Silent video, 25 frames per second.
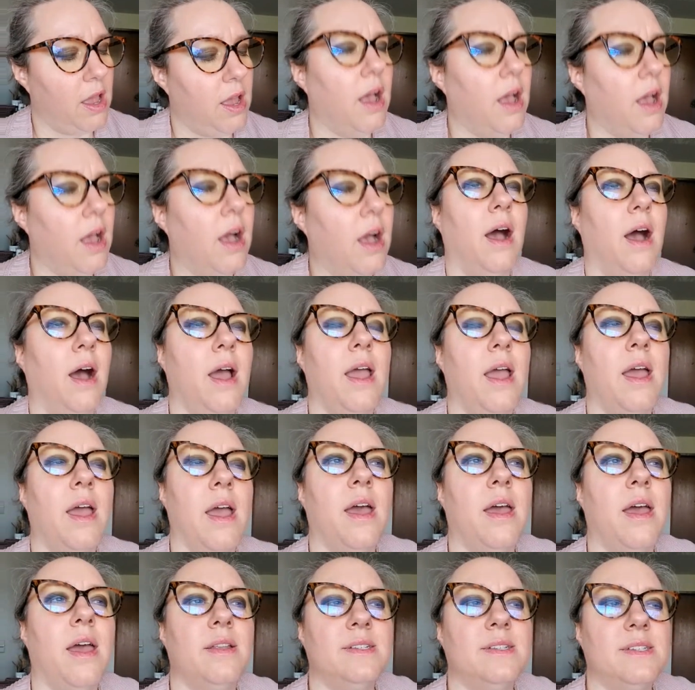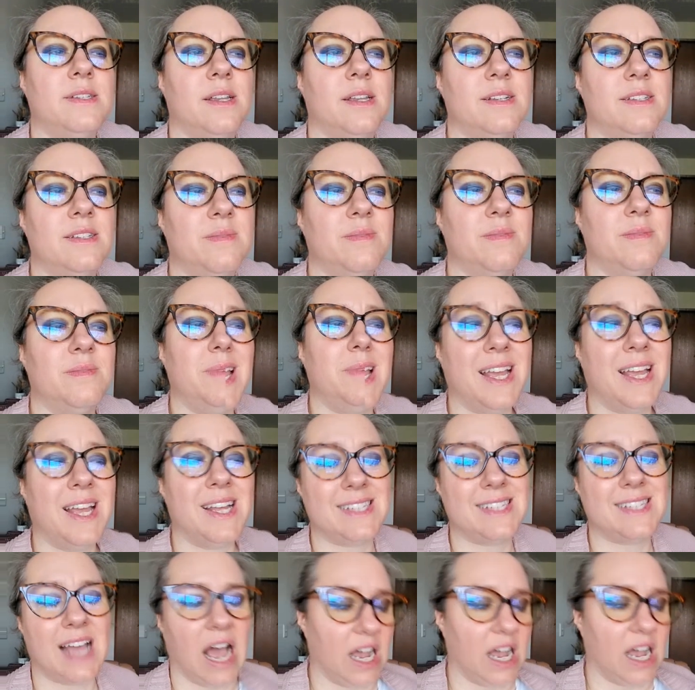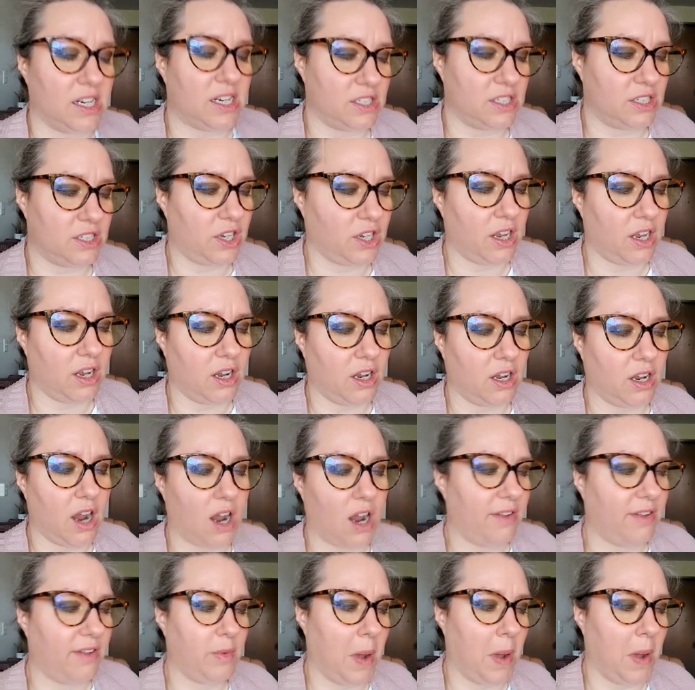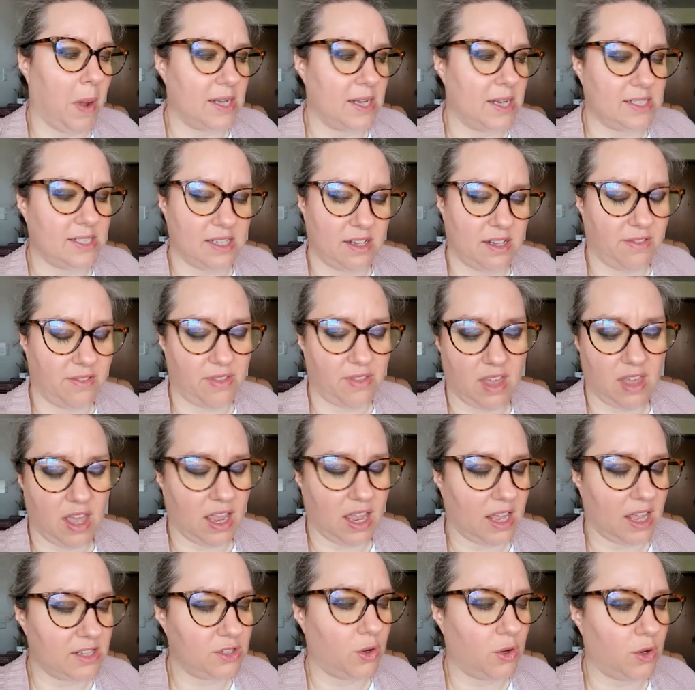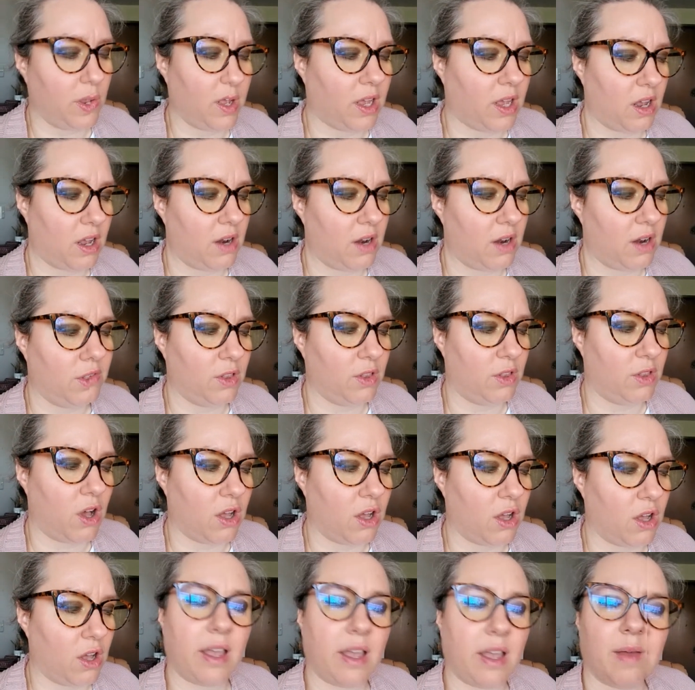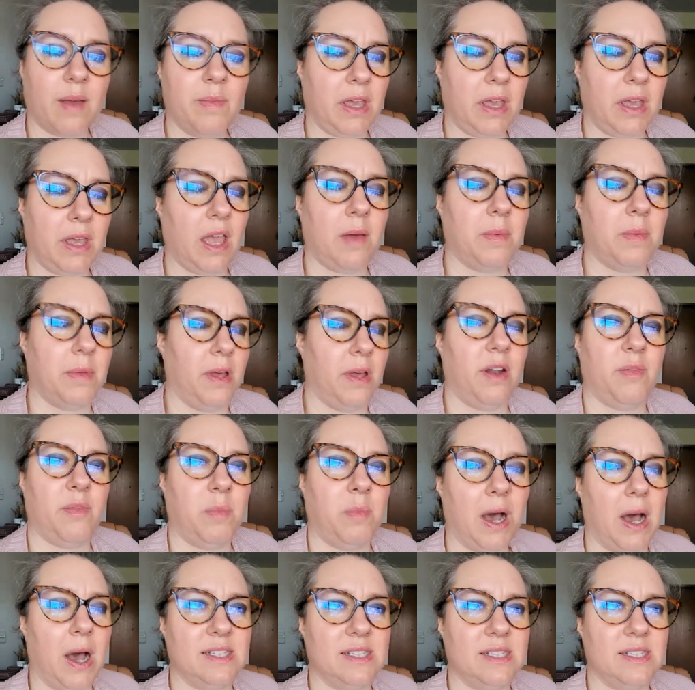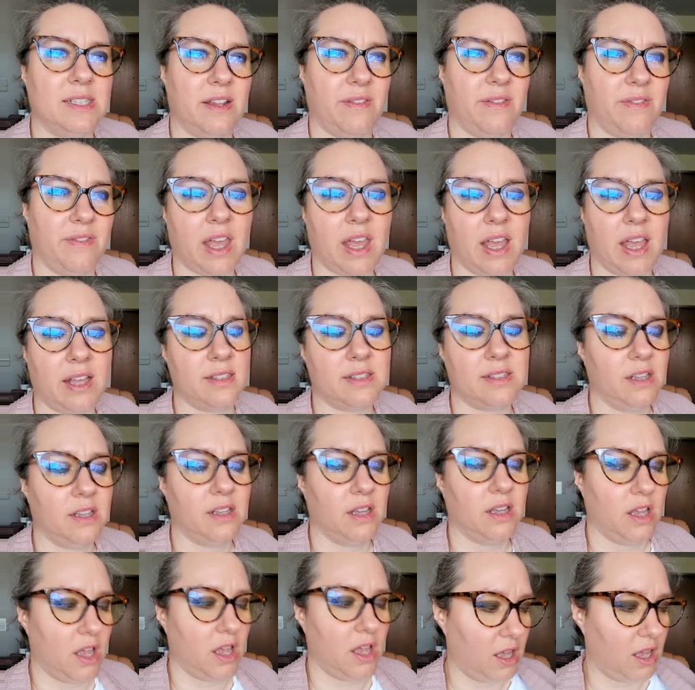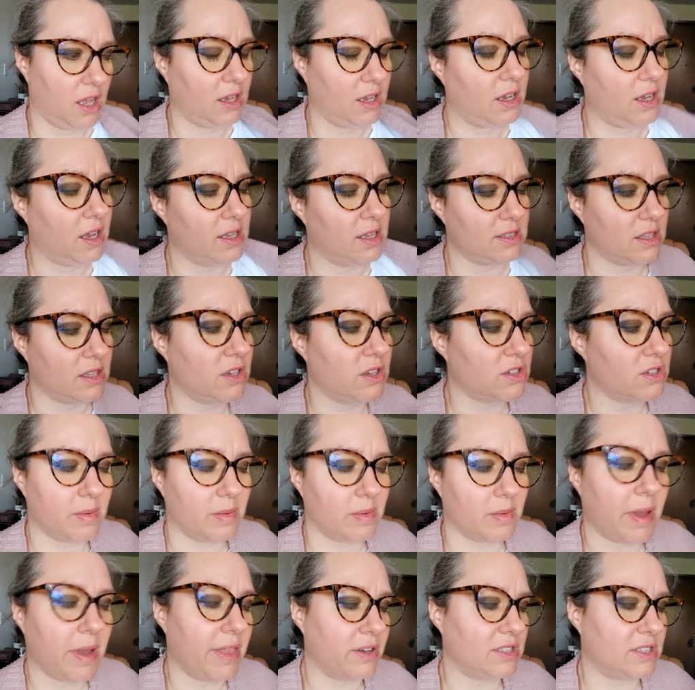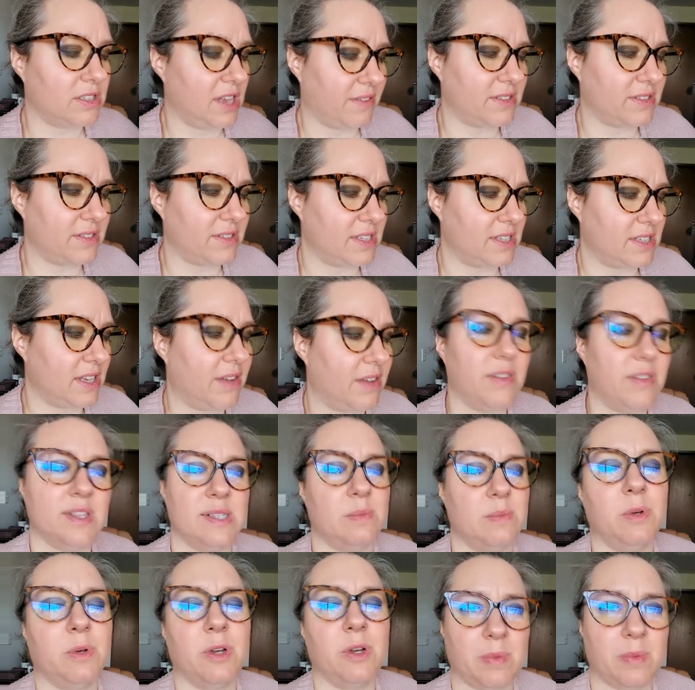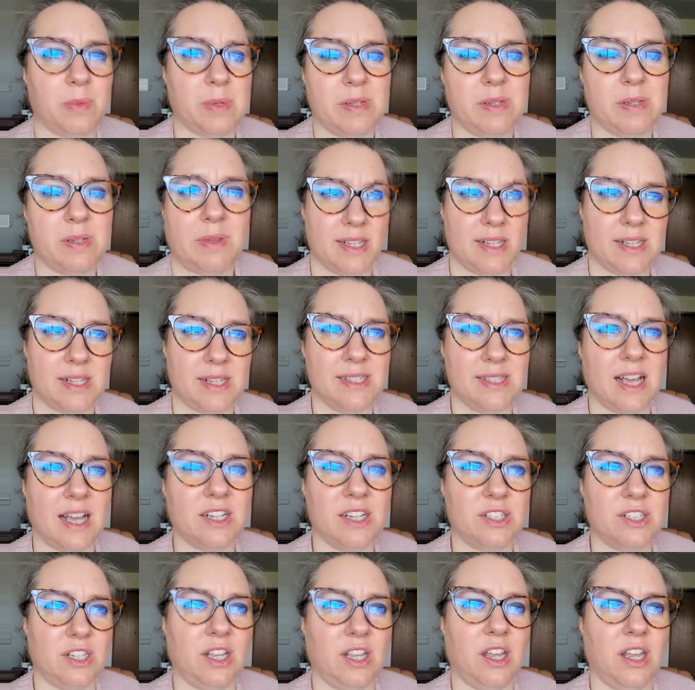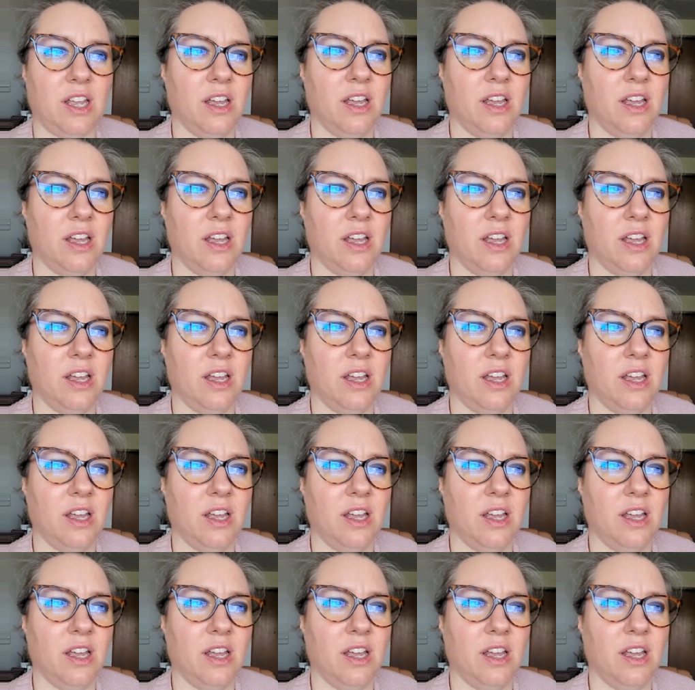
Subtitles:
And to me, it's actually kind of a positive thing. It's going kind of long. Like I'm picking up a lot of positive things because there's some other tough stuff in this book. But to me, this is actually,